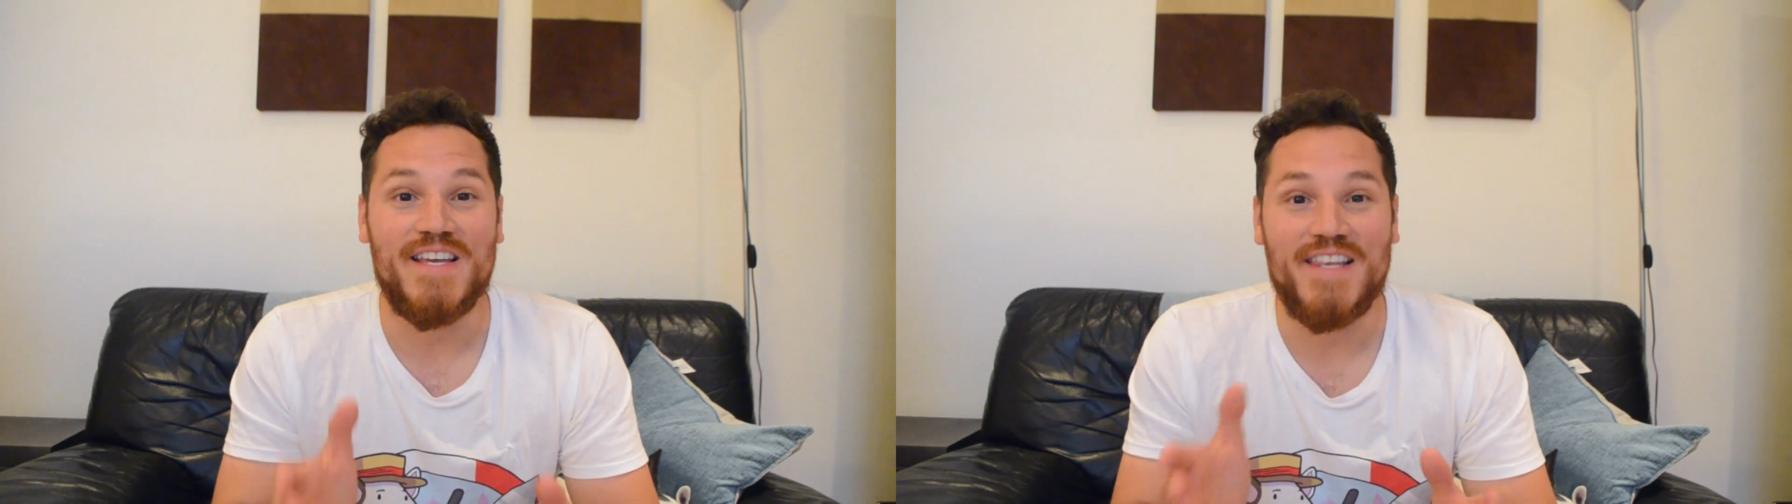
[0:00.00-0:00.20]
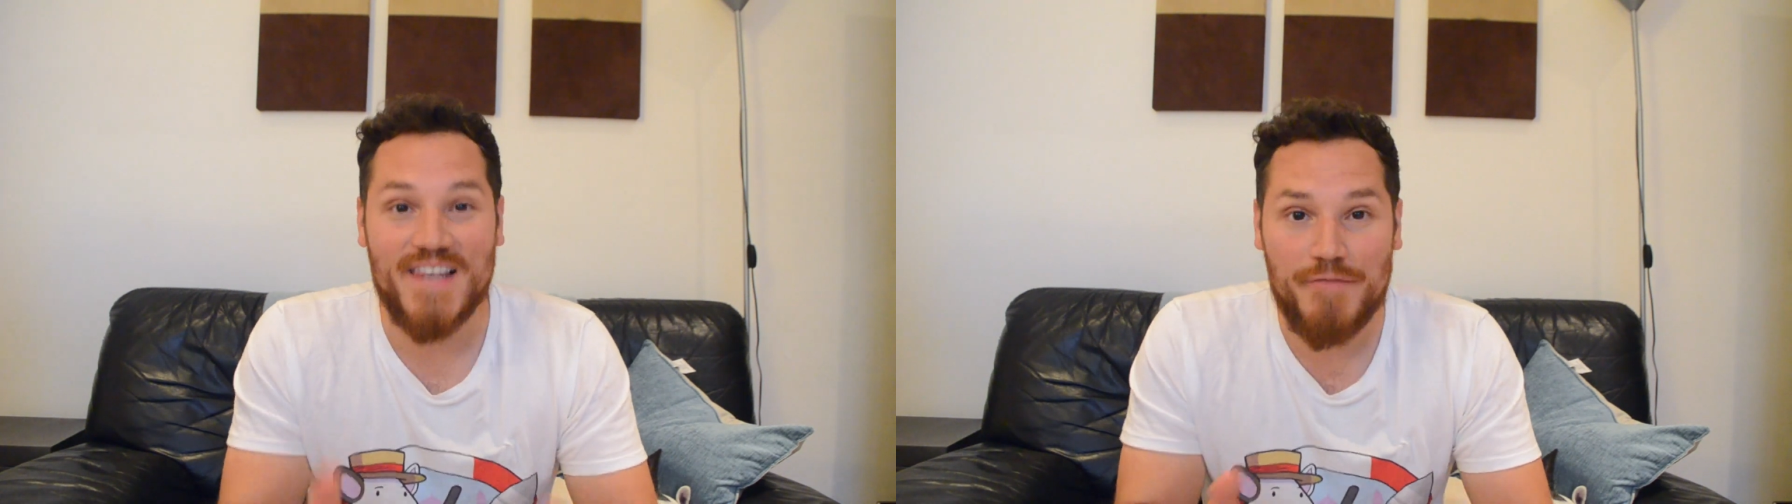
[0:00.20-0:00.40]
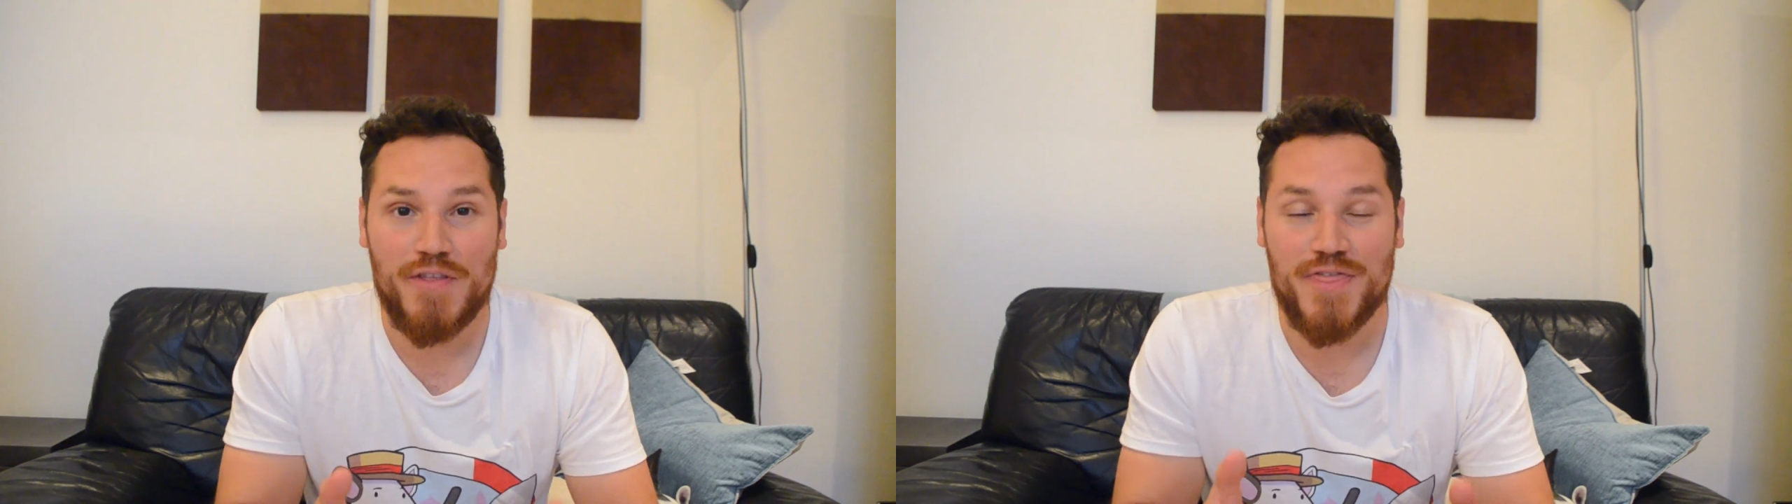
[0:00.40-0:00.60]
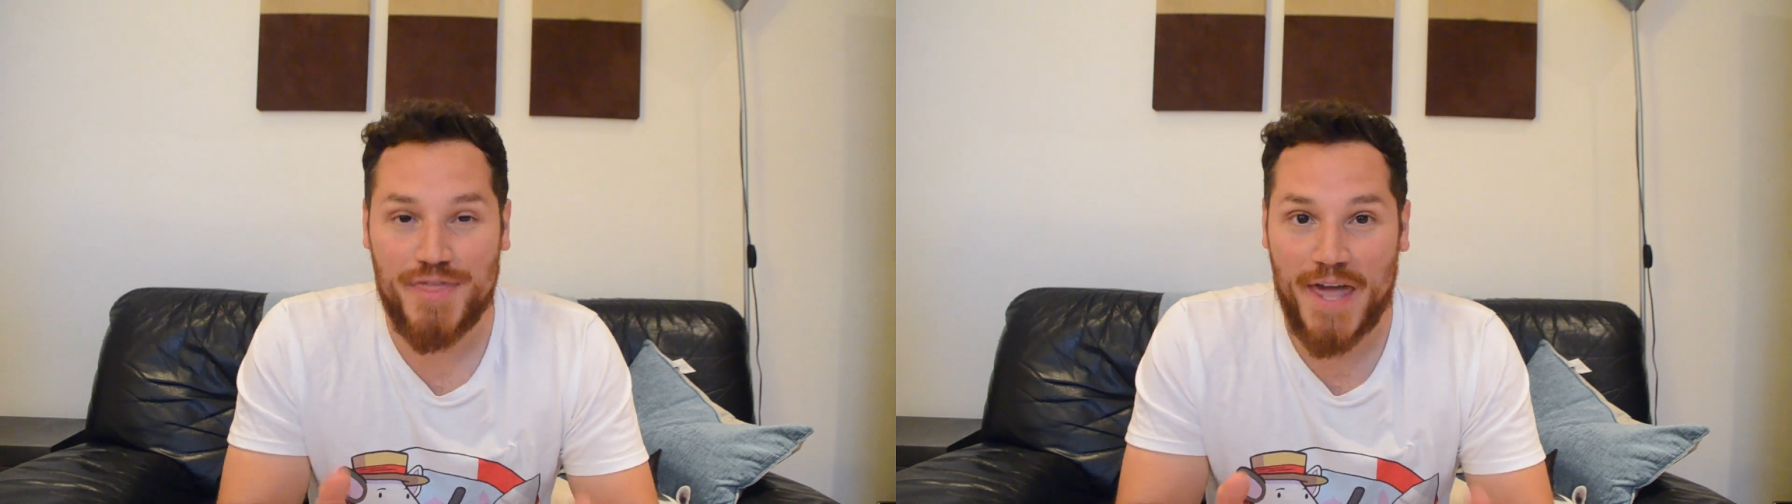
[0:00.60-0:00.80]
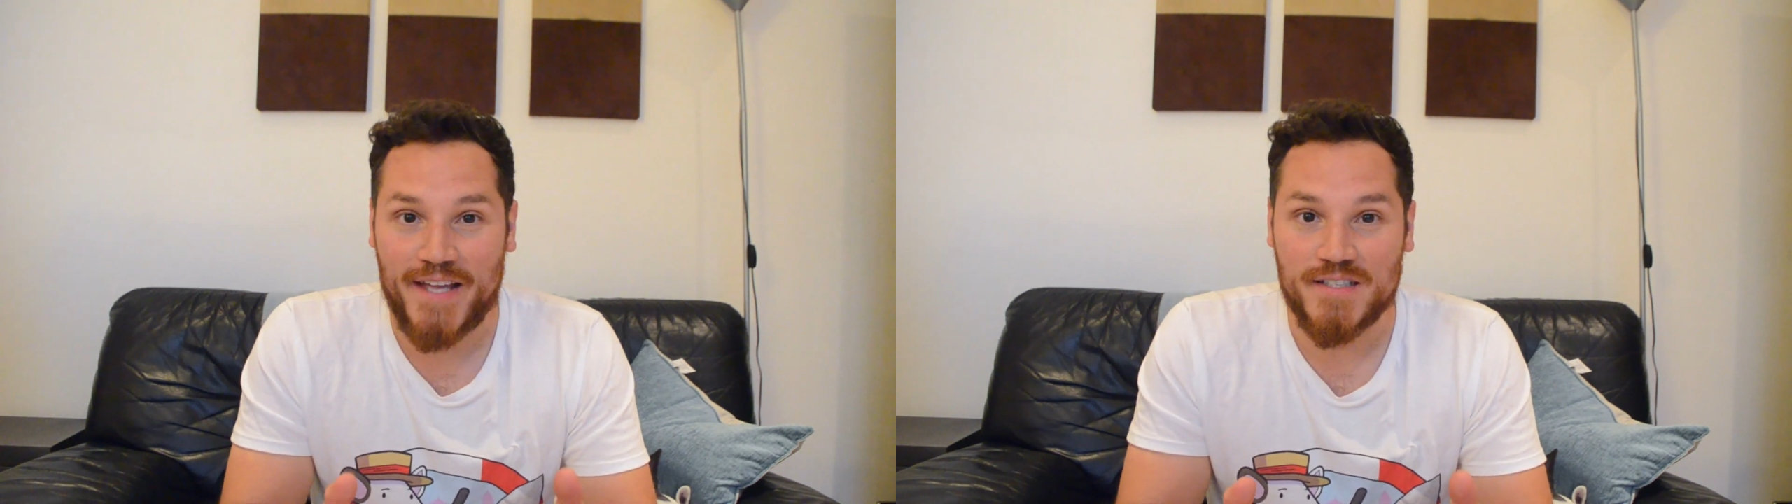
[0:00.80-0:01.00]
11
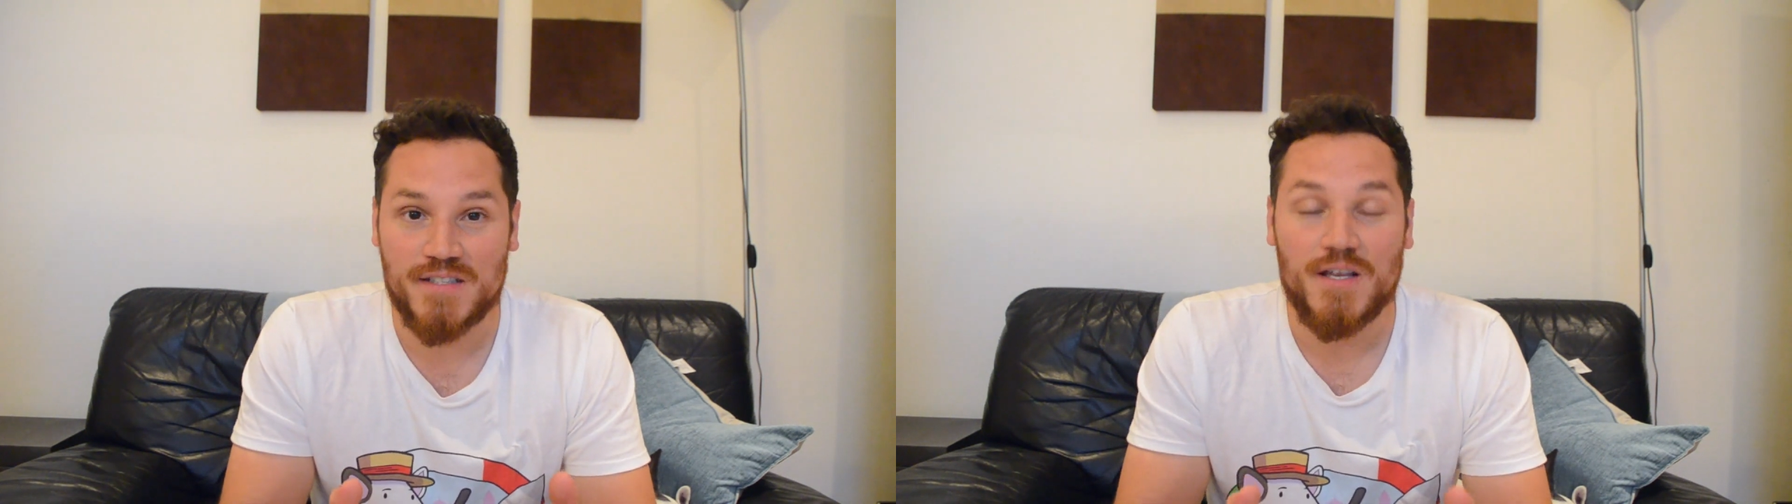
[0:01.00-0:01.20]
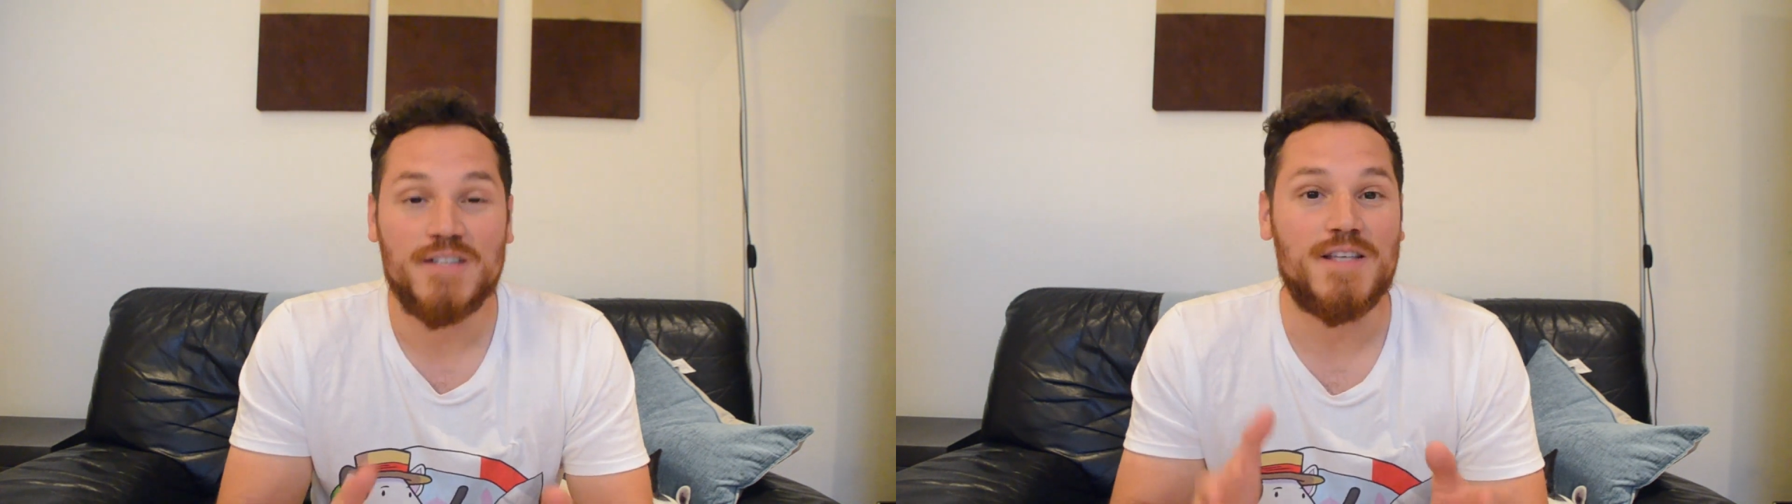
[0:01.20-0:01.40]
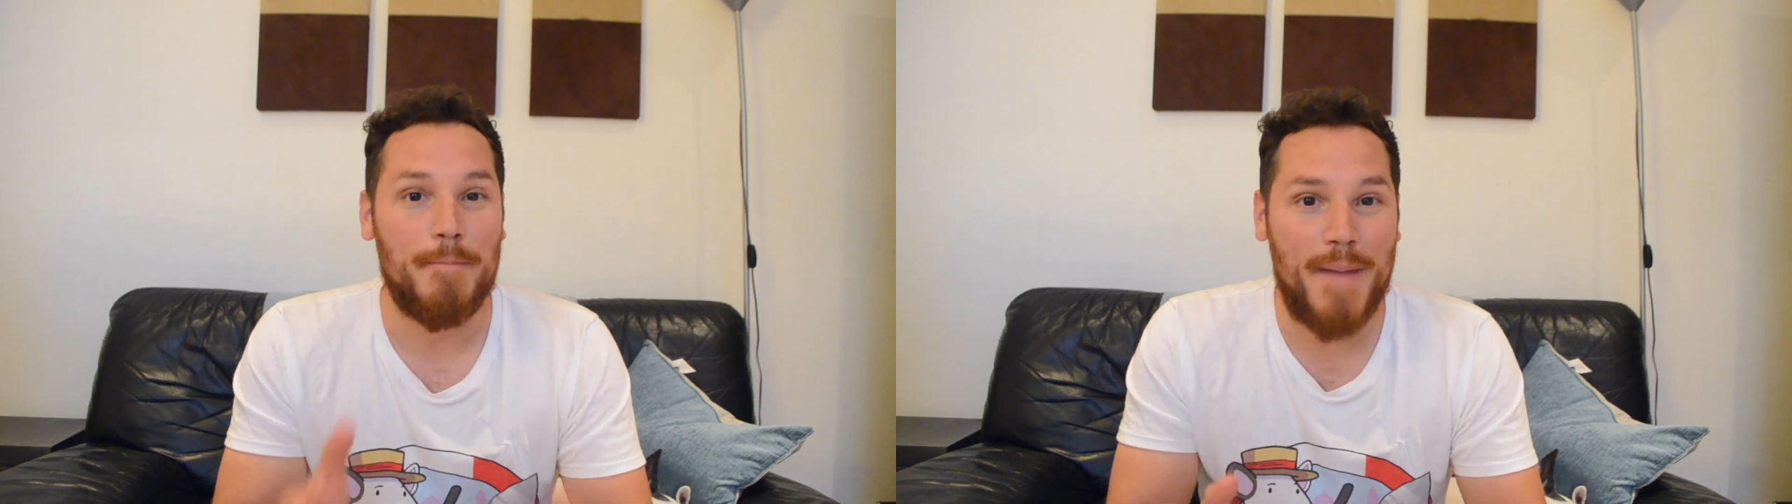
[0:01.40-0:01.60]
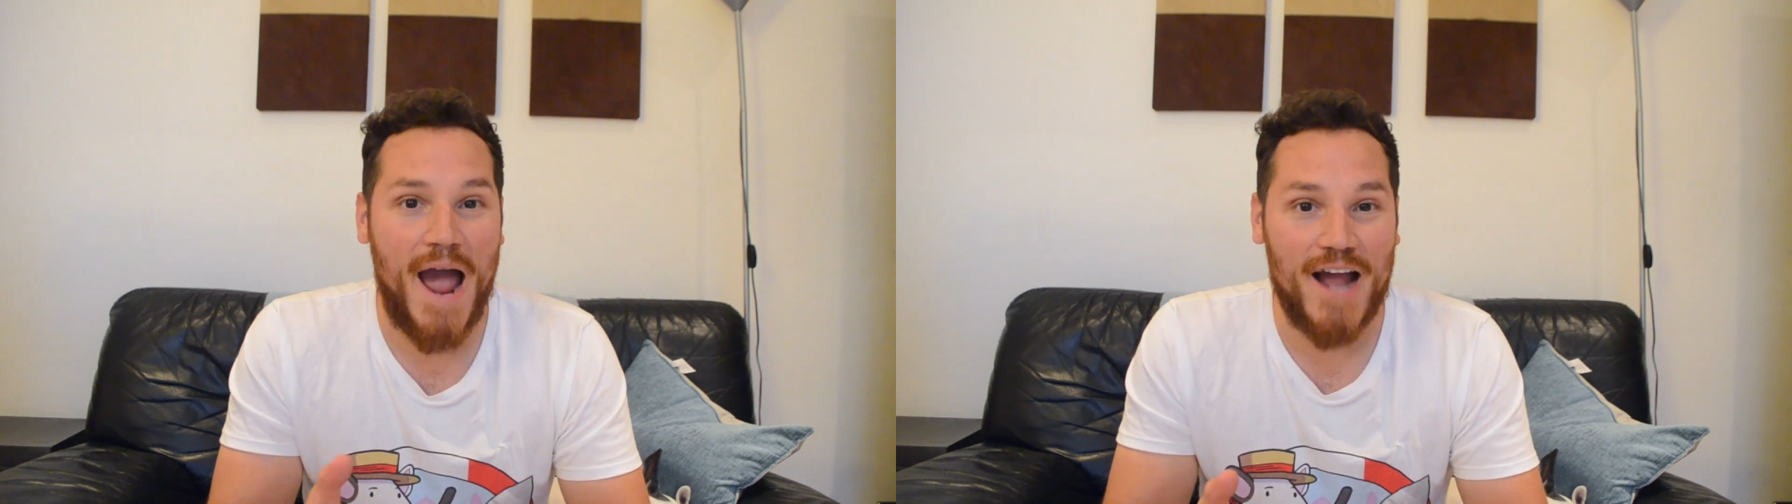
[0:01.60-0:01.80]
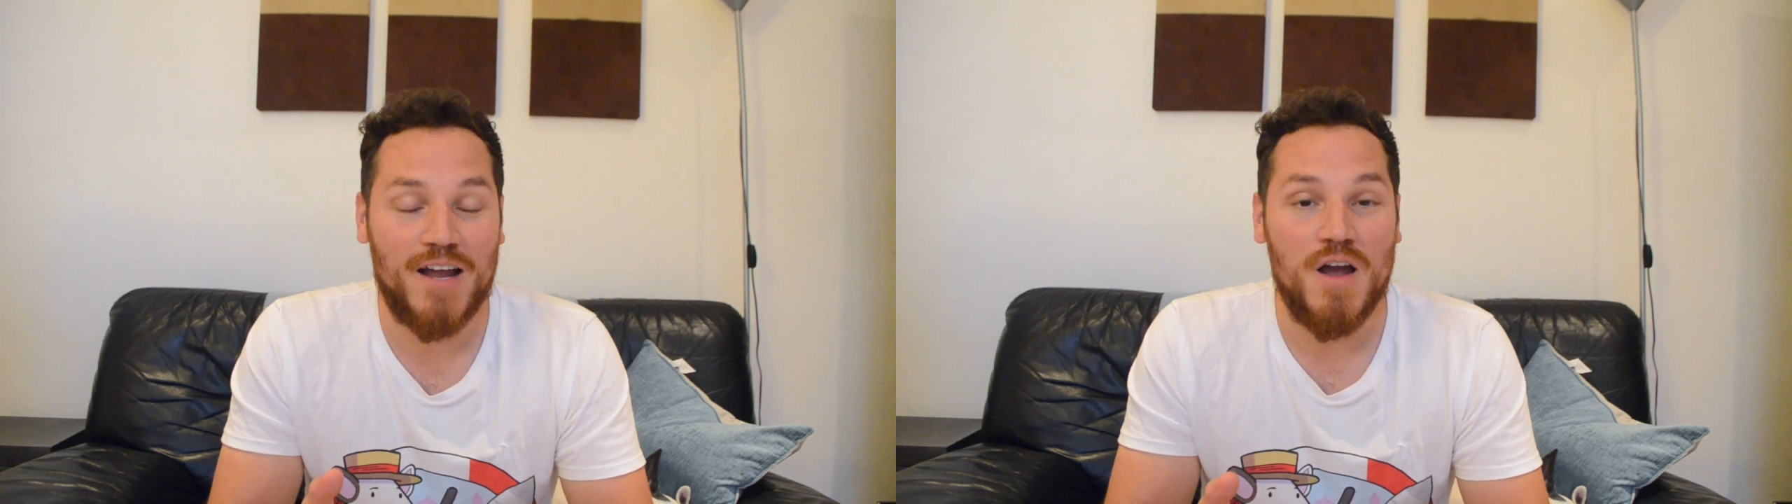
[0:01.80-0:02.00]
things to
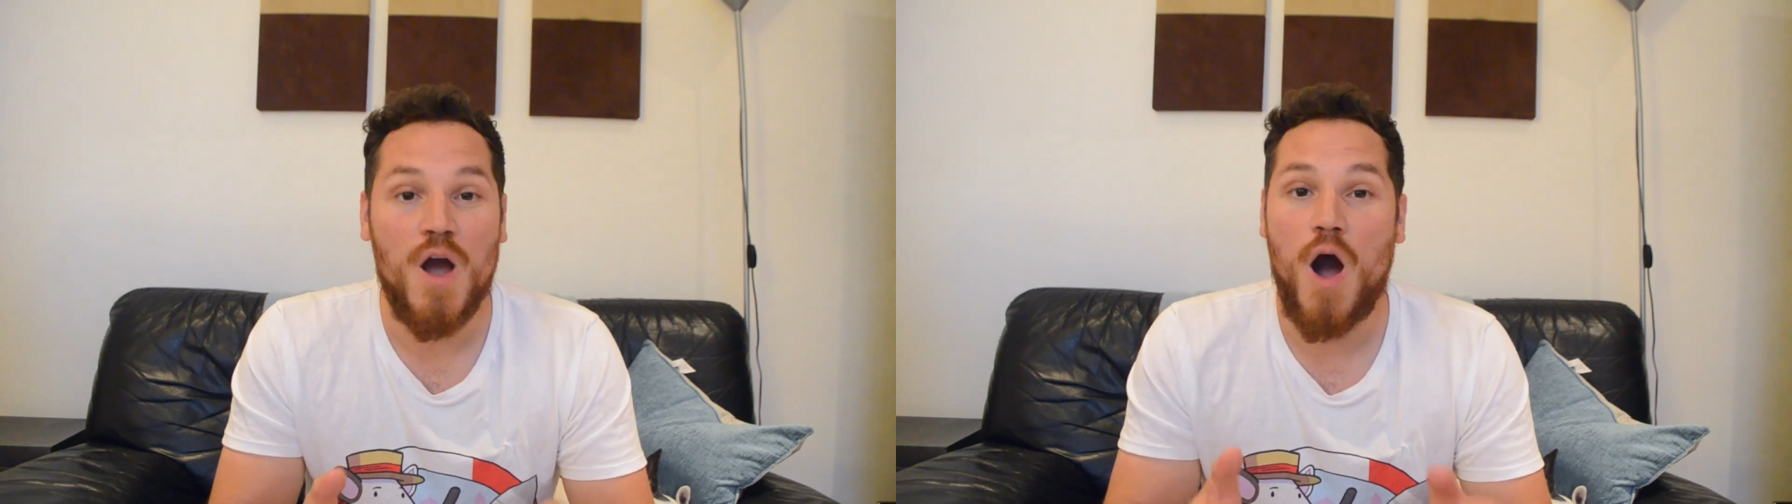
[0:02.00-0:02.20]
pack